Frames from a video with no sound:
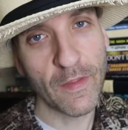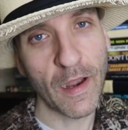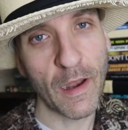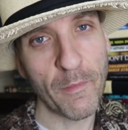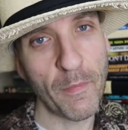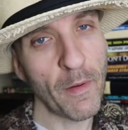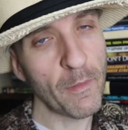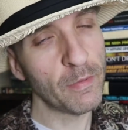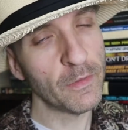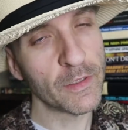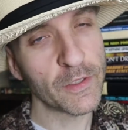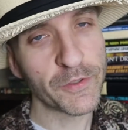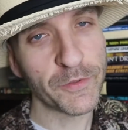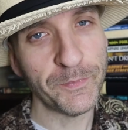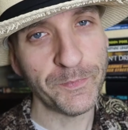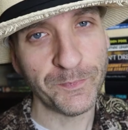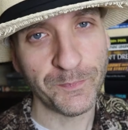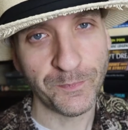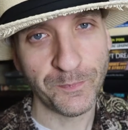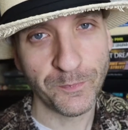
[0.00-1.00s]
that I published
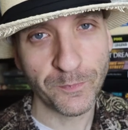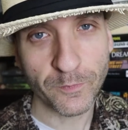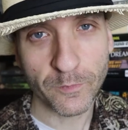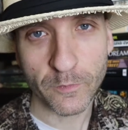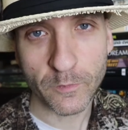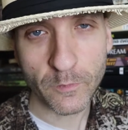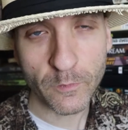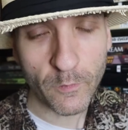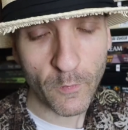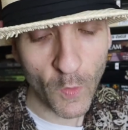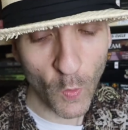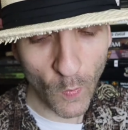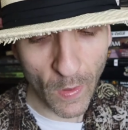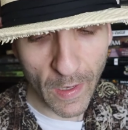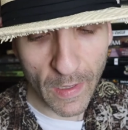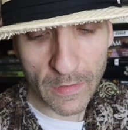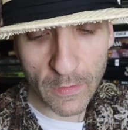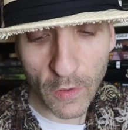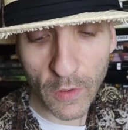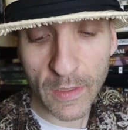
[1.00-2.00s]

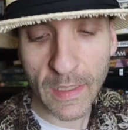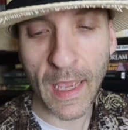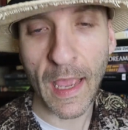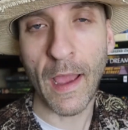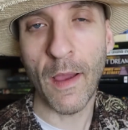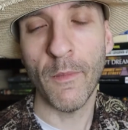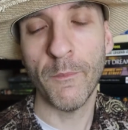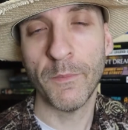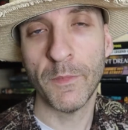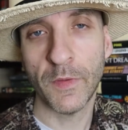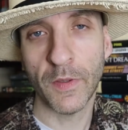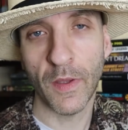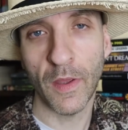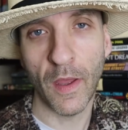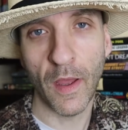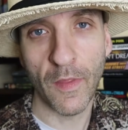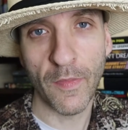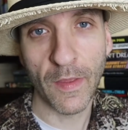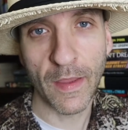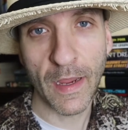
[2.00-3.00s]
where I look at
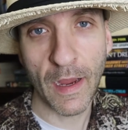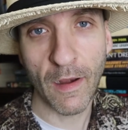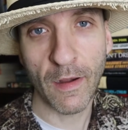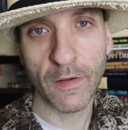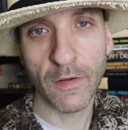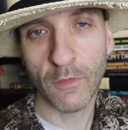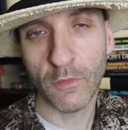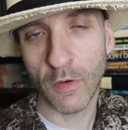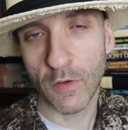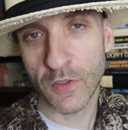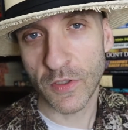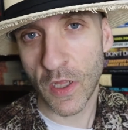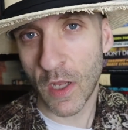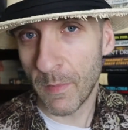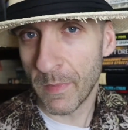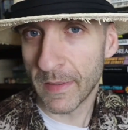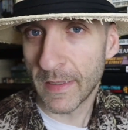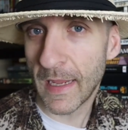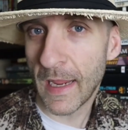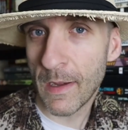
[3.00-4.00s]
uh, the character
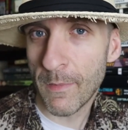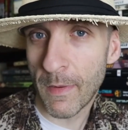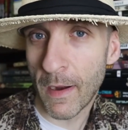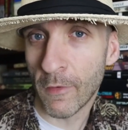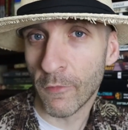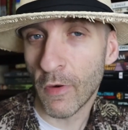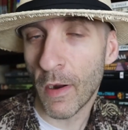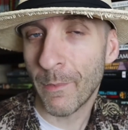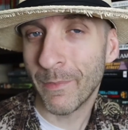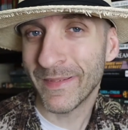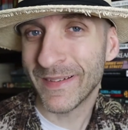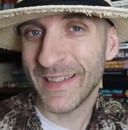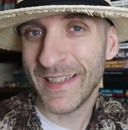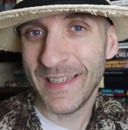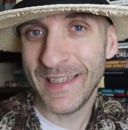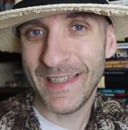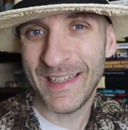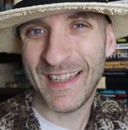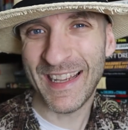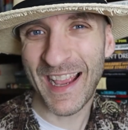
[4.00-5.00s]
Solomon Kane by Robert E.